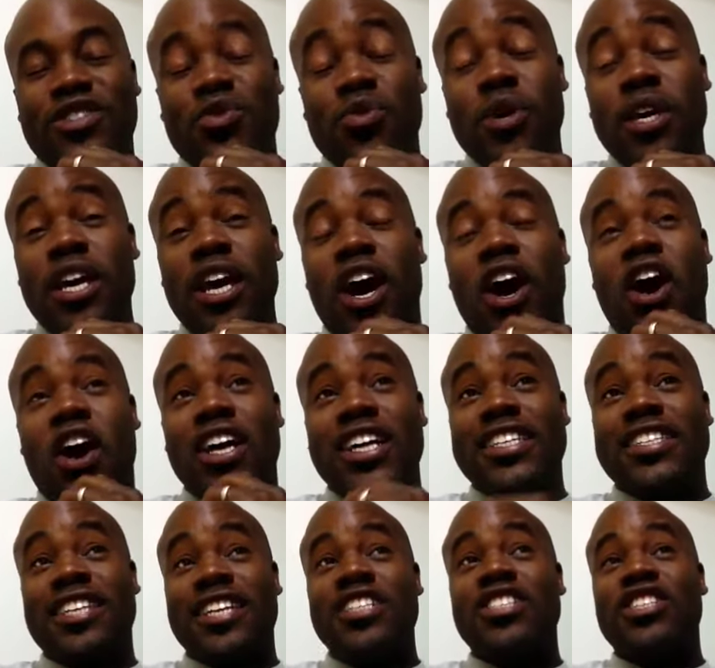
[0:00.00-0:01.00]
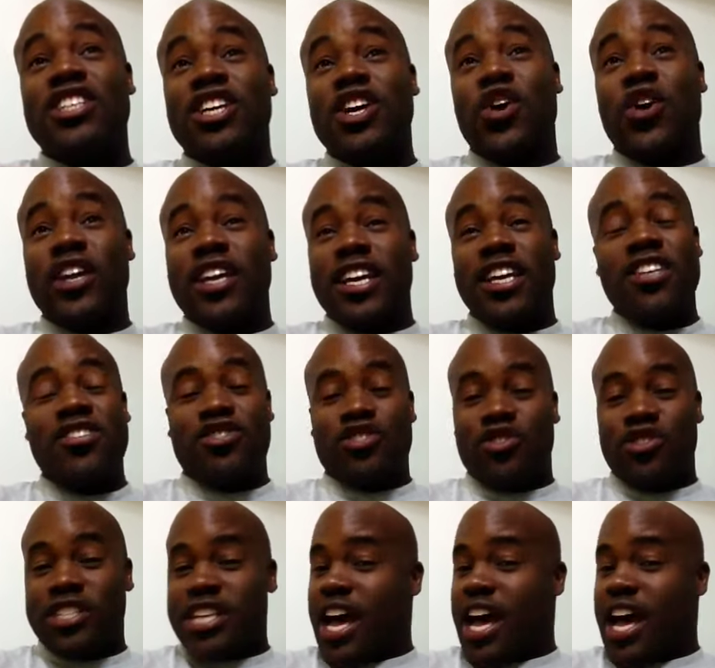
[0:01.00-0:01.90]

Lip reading: We are essentially on Eastern